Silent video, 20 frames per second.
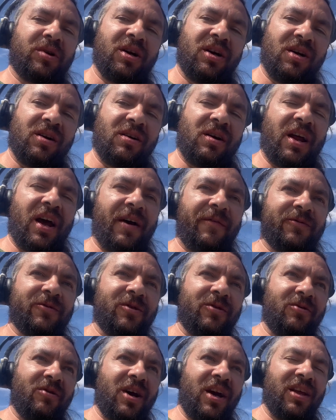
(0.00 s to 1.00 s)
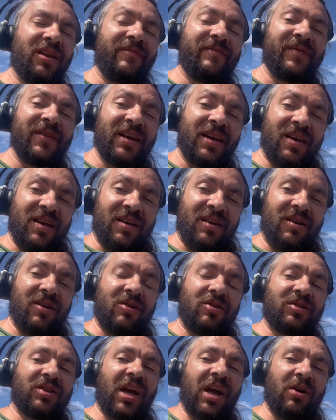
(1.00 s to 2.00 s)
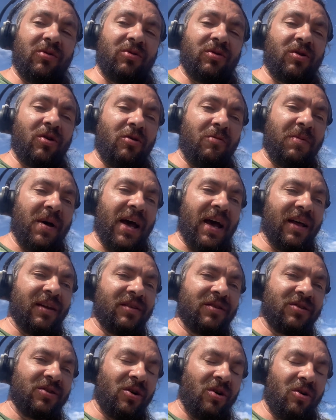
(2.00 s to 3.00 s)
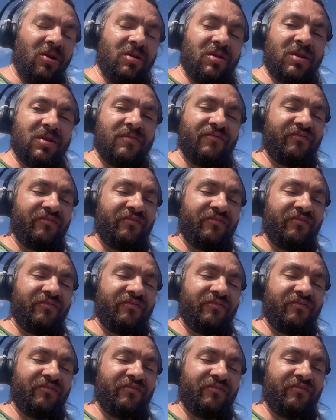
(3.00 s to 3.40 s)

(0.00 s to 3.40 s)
turn left or right, your tire will go bad. So